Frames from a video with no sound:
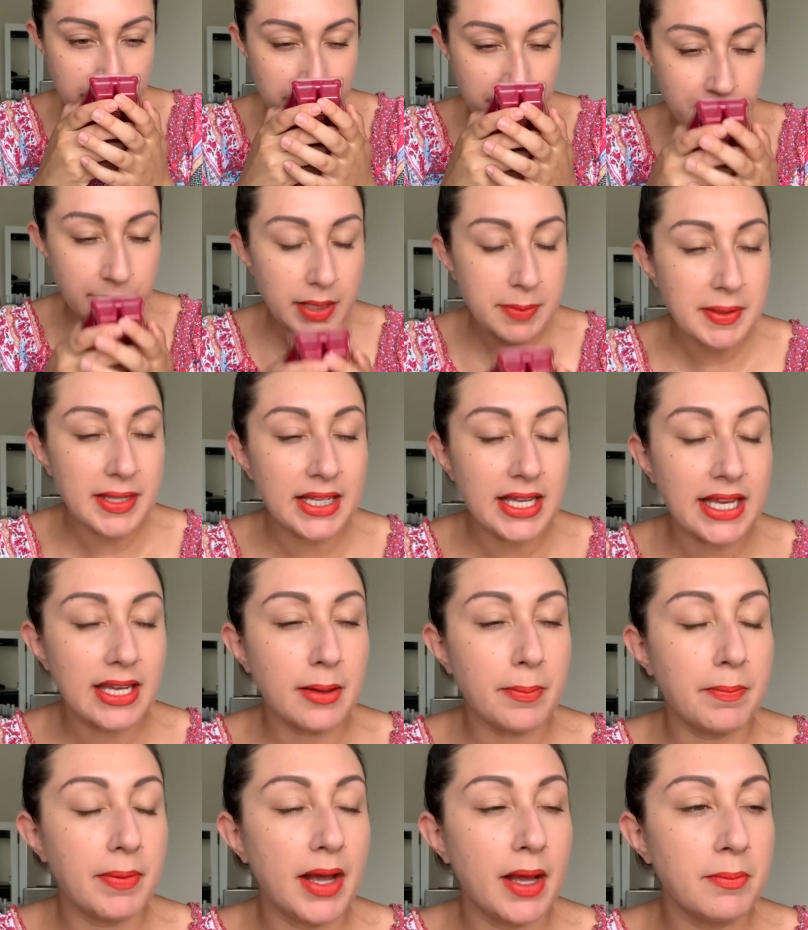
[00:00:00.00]
maybe like a
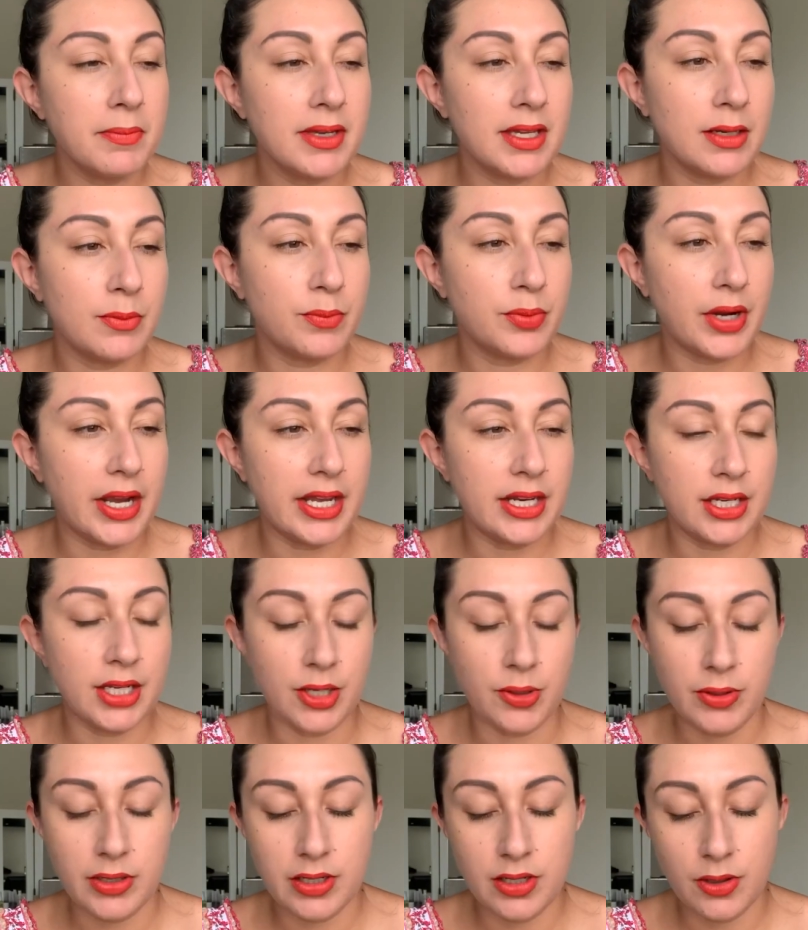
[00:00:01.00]
pumpkin bread
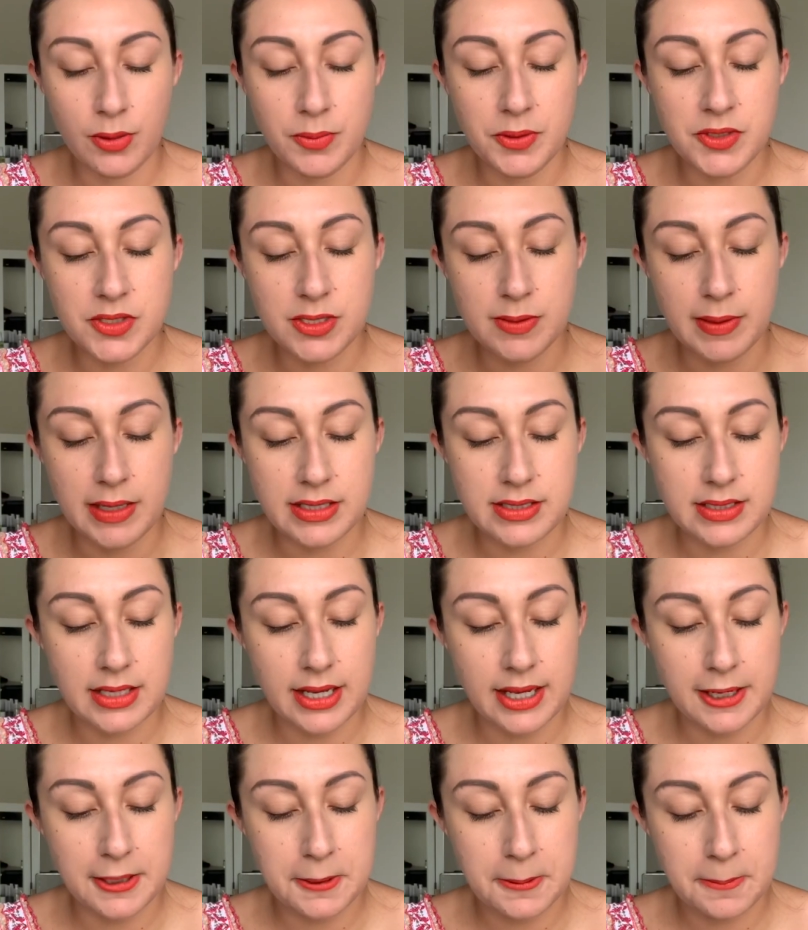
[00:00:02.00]
note it almost smells like.